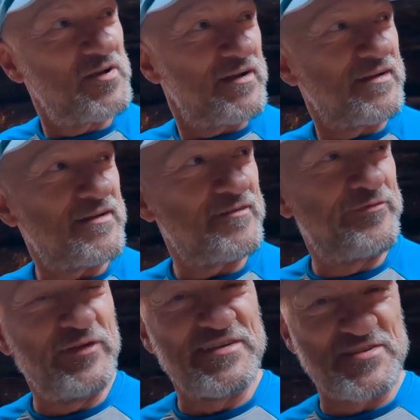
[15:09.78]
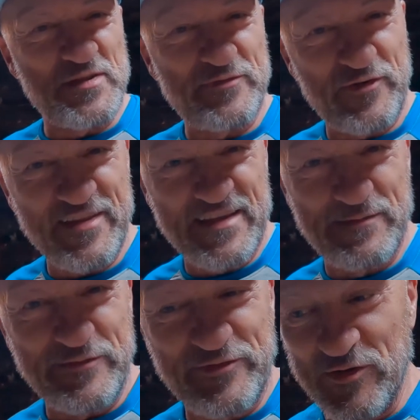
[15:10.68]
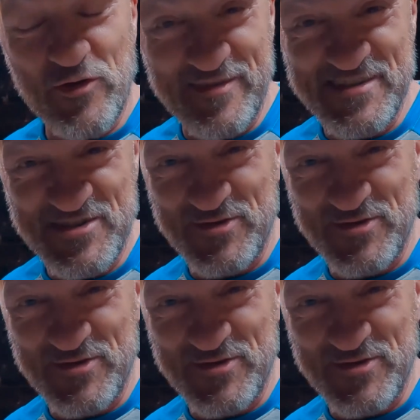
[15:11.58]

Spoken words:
filters on the front of the camera for a lot of these